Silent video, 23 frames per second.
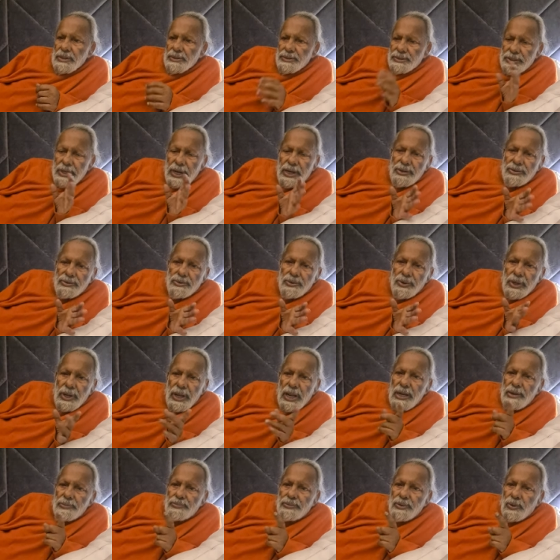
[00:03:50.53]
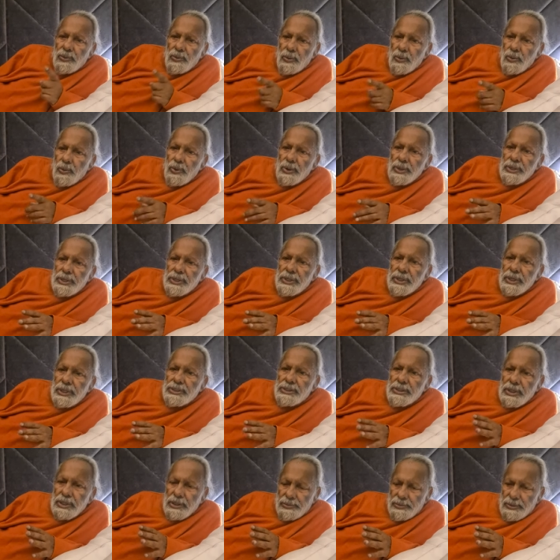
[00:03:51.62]
Try to help the whole
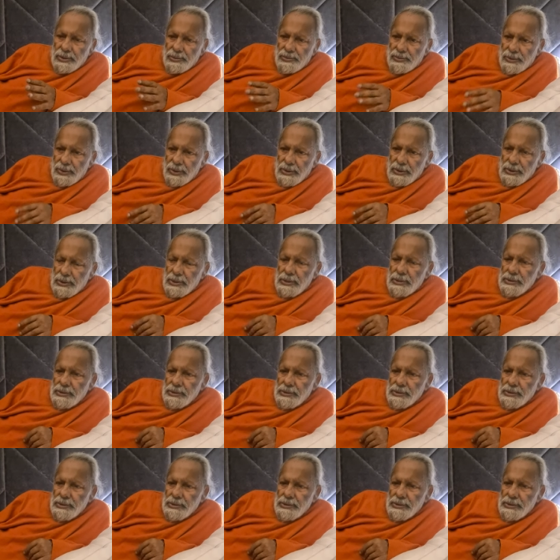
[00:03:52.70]
creature of the world.